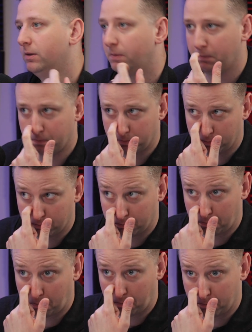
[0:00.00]
of
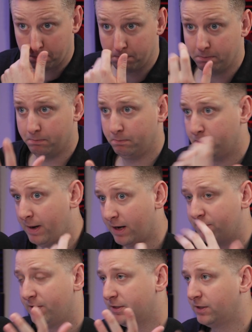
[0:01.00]

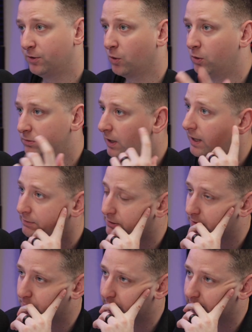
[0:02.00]
manifest in their own lives
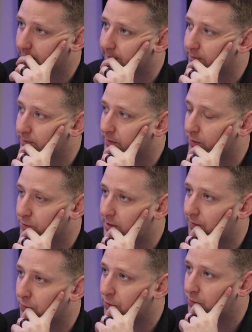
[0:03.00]
so that we can have, you know,
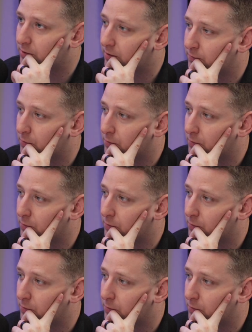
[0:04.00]
safer use of the